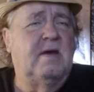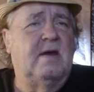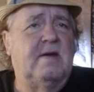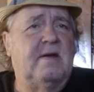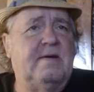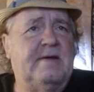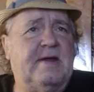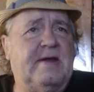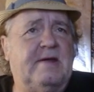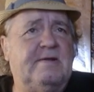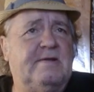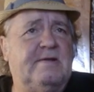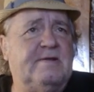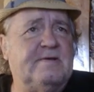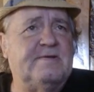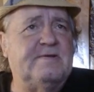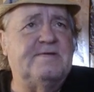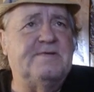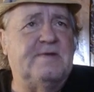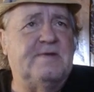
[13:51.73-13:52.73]
none of
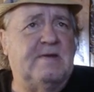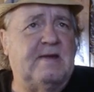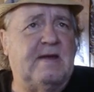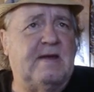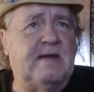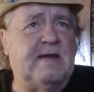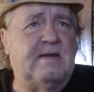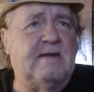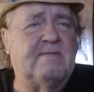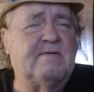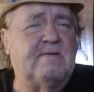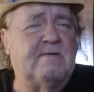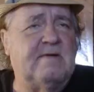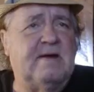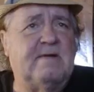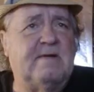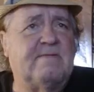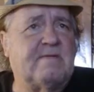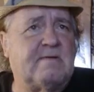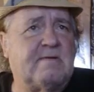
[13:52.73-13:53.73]
this should have
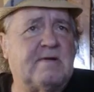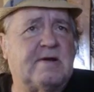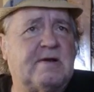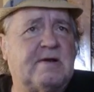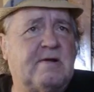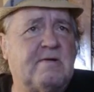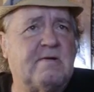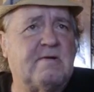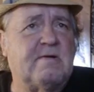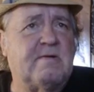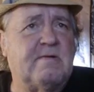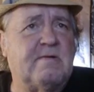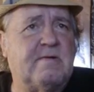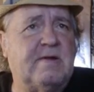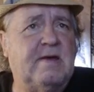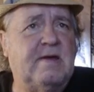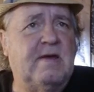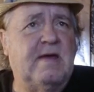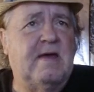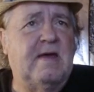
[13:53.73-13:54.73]
ever occurred.
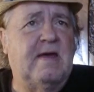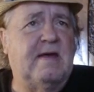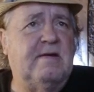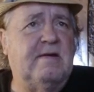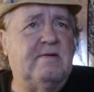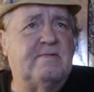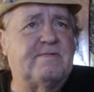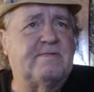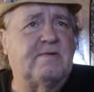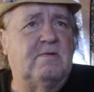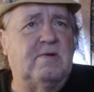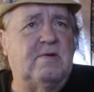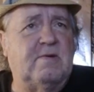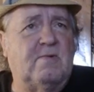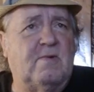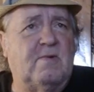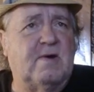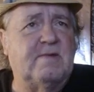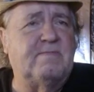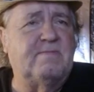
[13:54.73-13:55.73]
And there's only
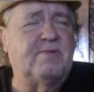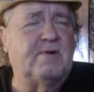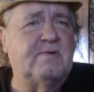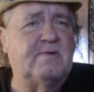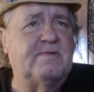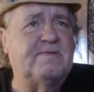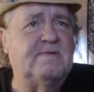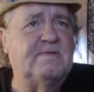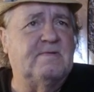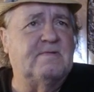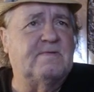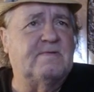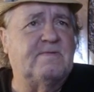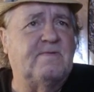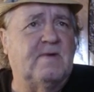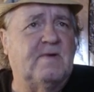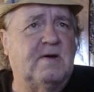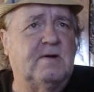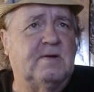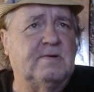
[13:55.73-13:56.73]
one person's
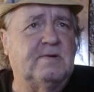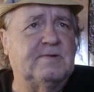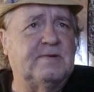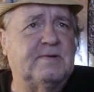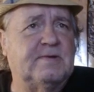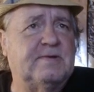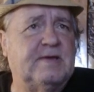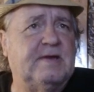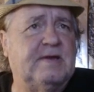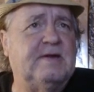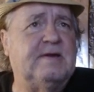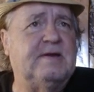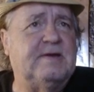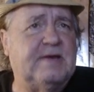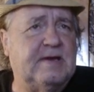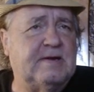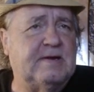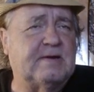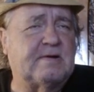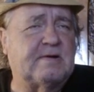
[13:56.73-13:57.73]
fault that it
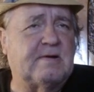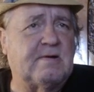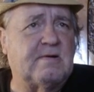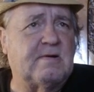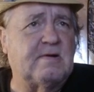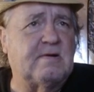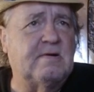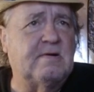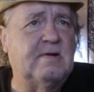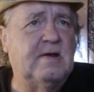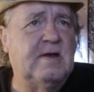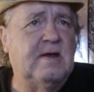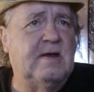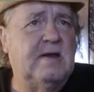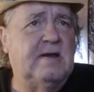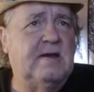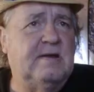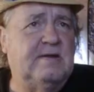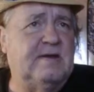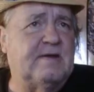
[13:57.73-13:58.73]
did occur,
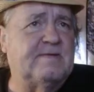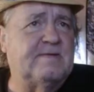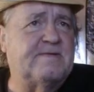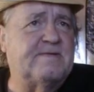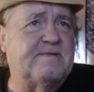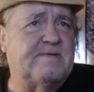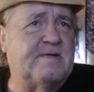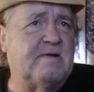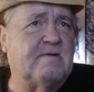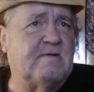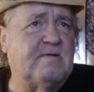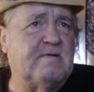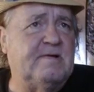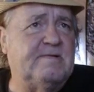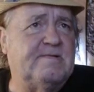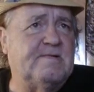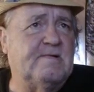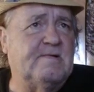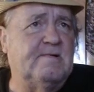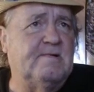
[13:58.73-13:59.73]
and that's Jerry
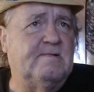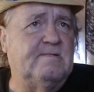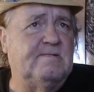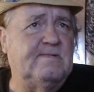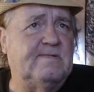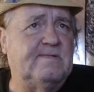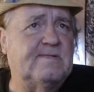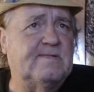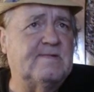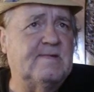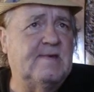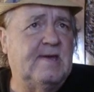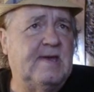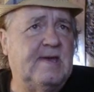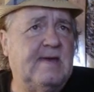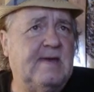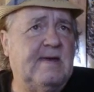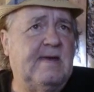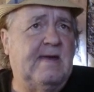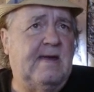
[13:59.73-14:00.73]
Jones.
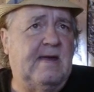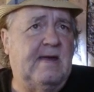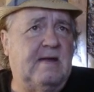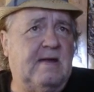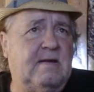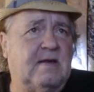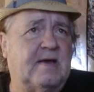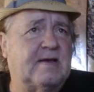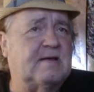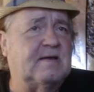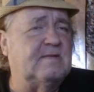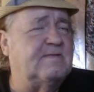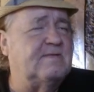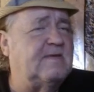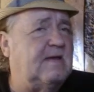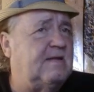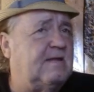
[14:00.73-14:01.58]
And like I said,